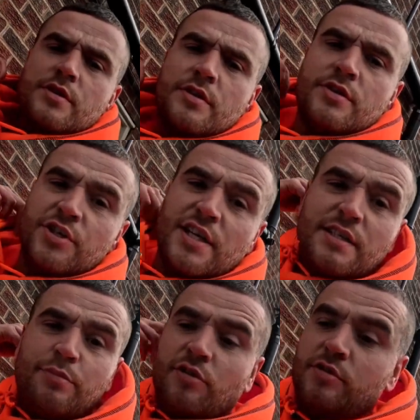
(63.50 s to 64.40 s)

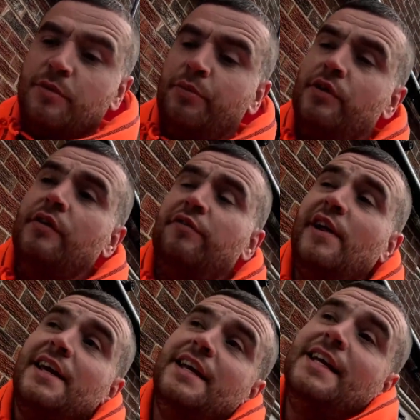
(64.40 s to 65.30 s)
suggested possibly putting a
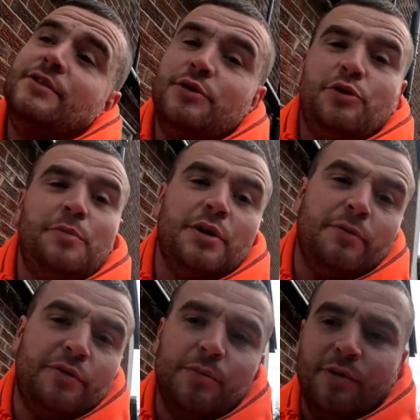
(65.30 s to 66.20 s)
flag in it, so there could be a
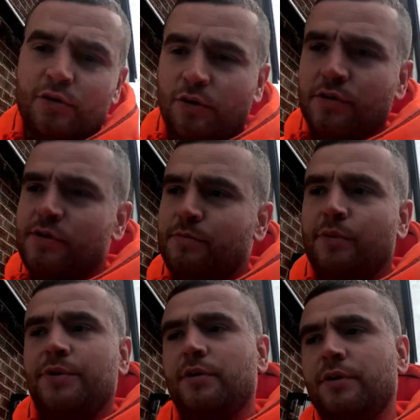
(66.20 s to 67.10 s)
few more cuts,
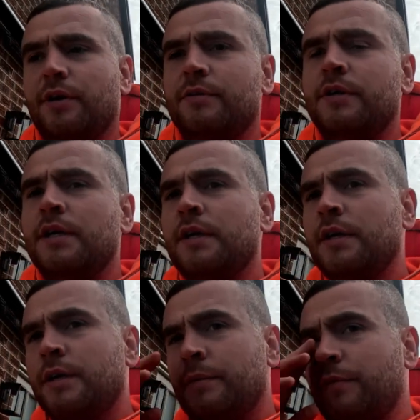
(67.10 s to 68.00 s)
but we don't know.
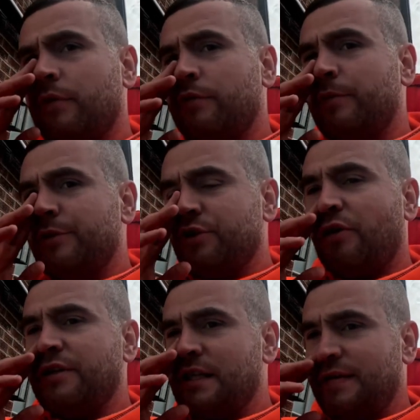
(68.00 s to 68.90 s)
But for the
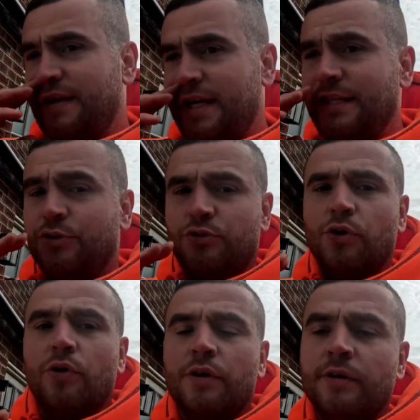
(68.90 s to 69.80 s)
majority of it, it's
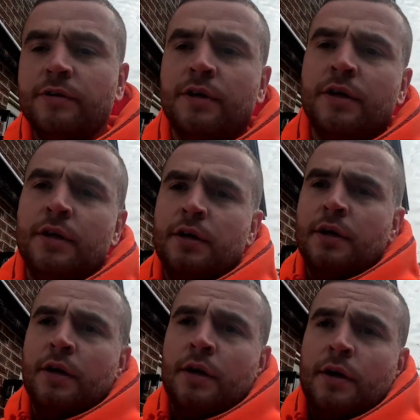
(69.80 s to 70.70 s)
done.
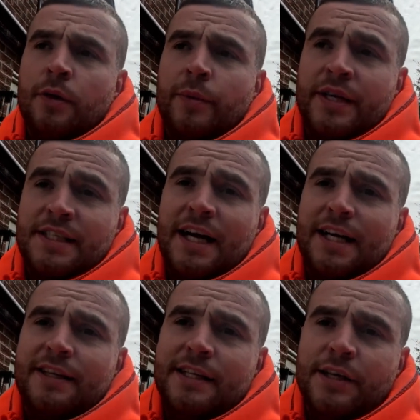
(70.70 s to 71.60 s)
We can start
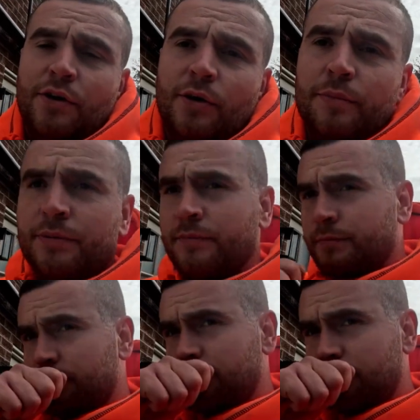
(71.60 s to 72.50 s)
cleaning up,
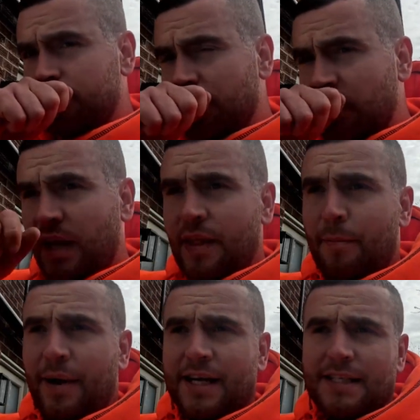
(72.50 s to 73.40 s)
get
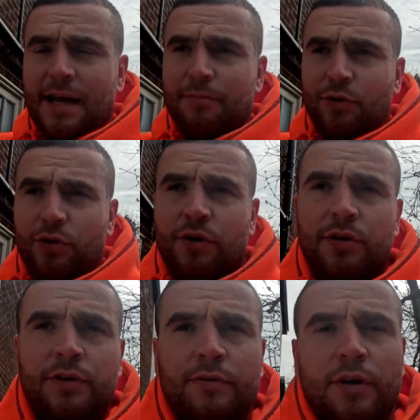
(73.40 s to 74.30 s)
that back step done
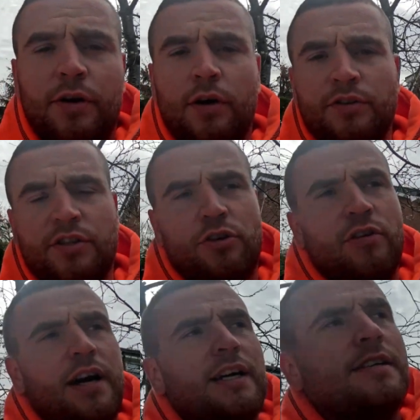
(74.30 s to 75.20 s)
onto the
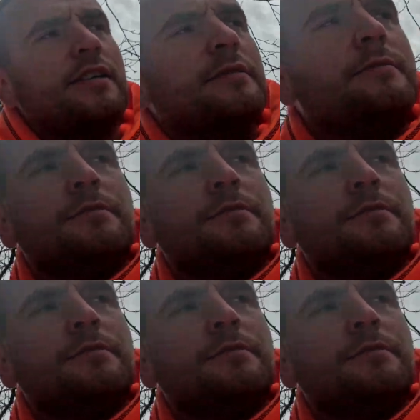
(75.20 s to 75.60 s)
grass,